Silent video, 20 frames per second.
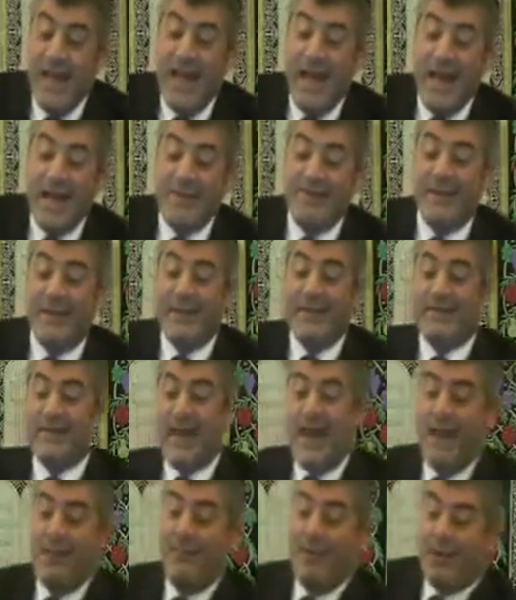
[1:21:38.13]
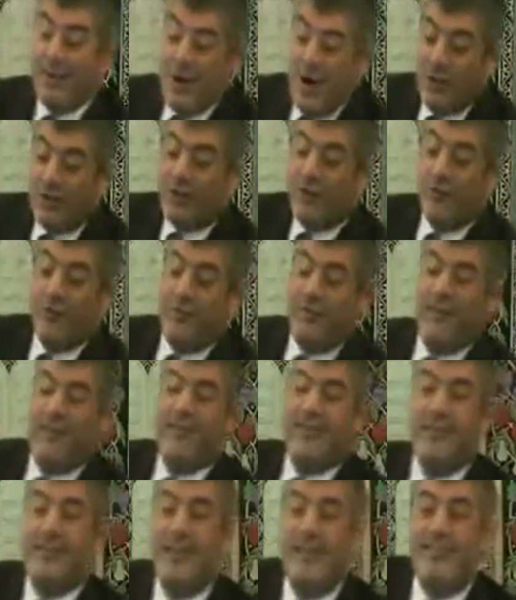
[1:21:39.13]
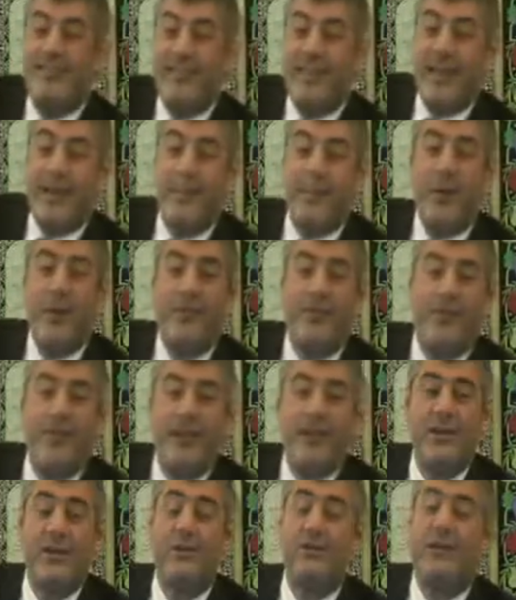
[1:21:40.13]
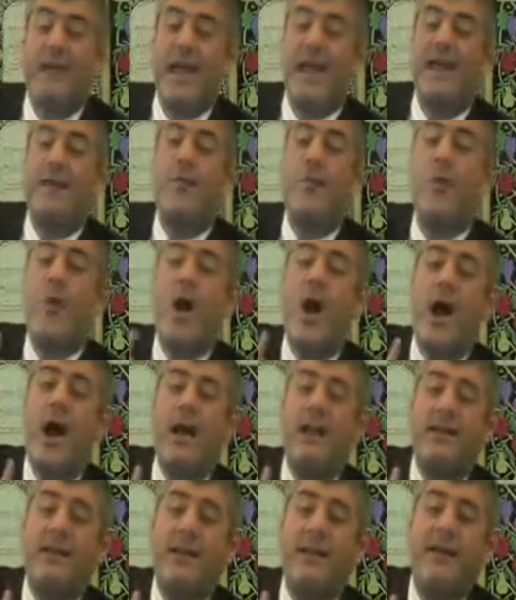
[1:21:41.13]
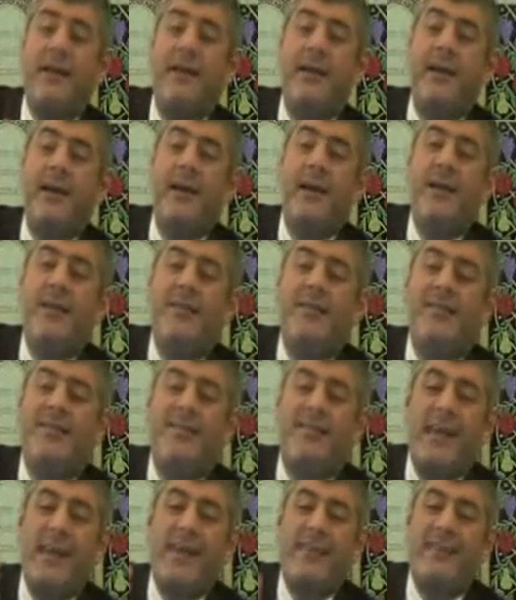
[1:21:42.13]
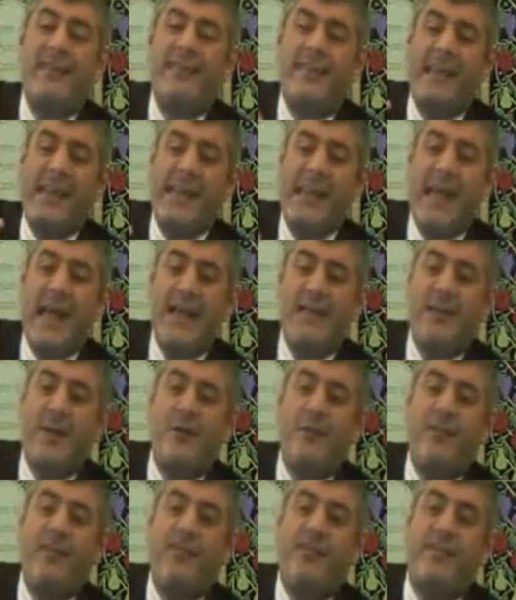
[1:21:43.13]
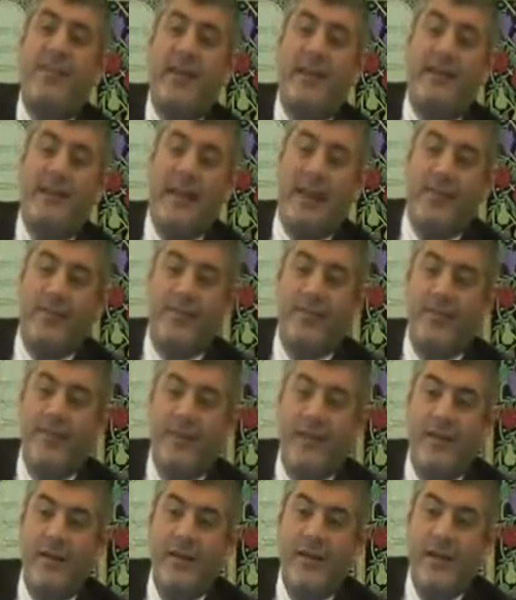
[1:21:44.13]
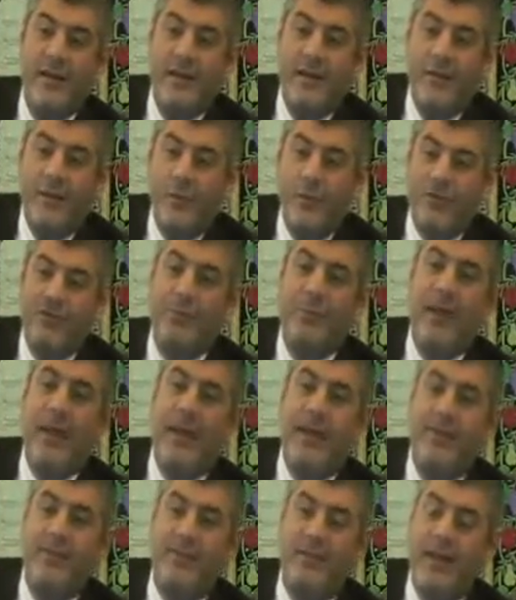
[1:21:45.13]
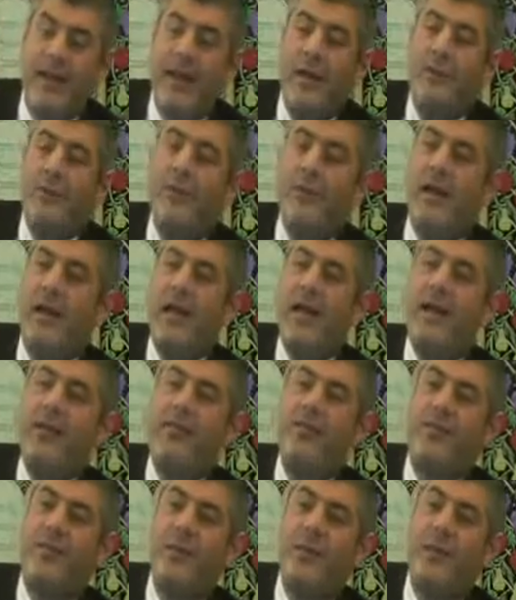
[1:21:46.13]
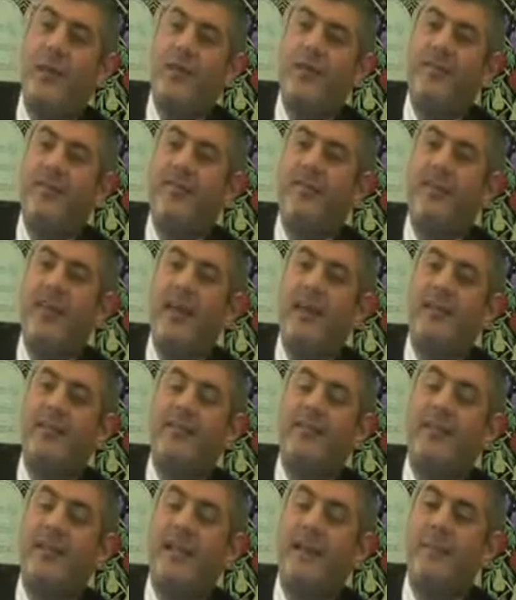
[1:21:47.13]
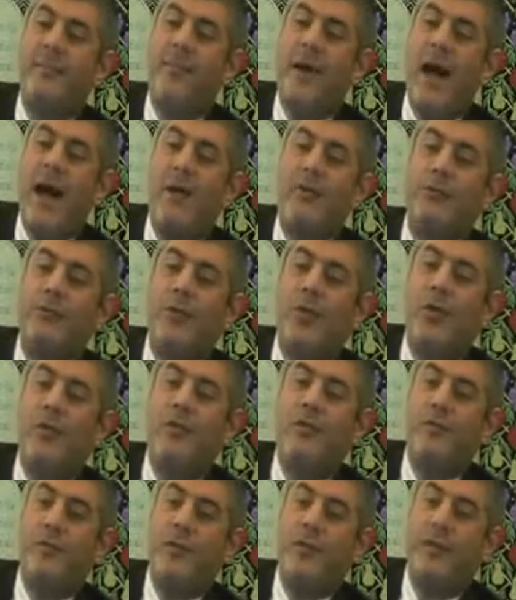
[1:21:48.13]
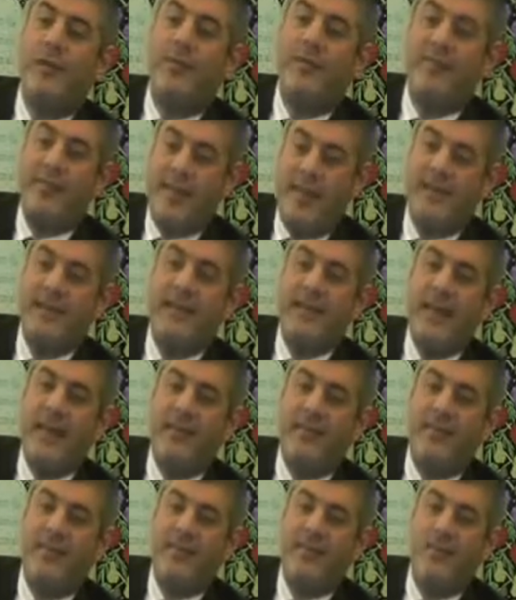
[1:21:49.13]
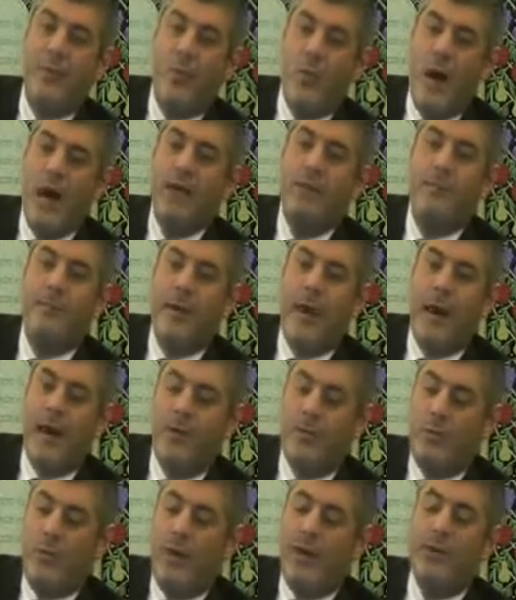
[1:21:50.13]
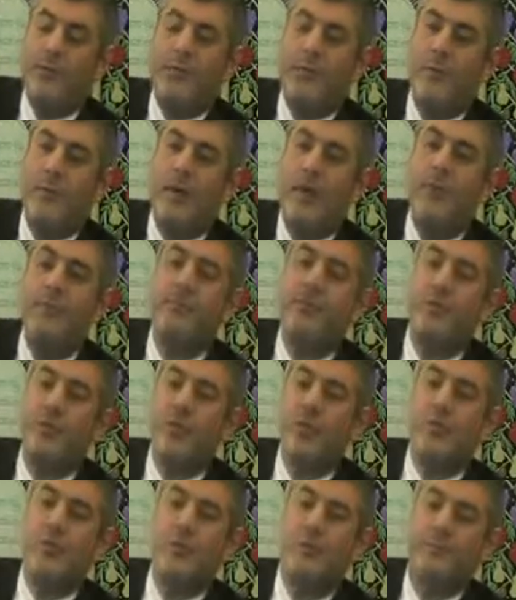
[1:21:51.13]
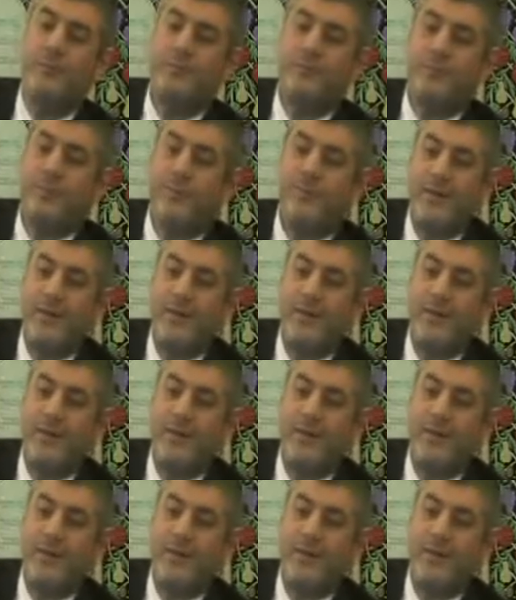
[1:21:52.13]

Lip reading: Every time you go to visit a sick person, you take 1/60th of his sickness. Which means if he has 60 pounds of sickness, 1 pound went from him to you.